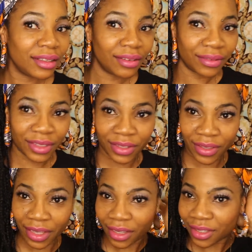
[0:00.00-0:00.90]
What do you
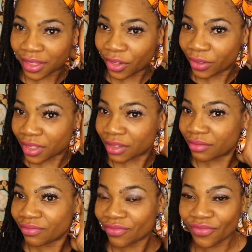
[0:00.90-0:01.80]
think? It's cute?
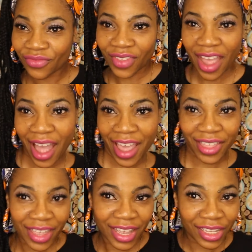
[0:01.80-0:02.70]
I
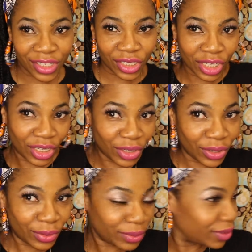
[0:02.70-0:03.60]
think it's
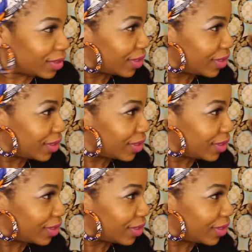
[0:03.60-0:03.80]
cute.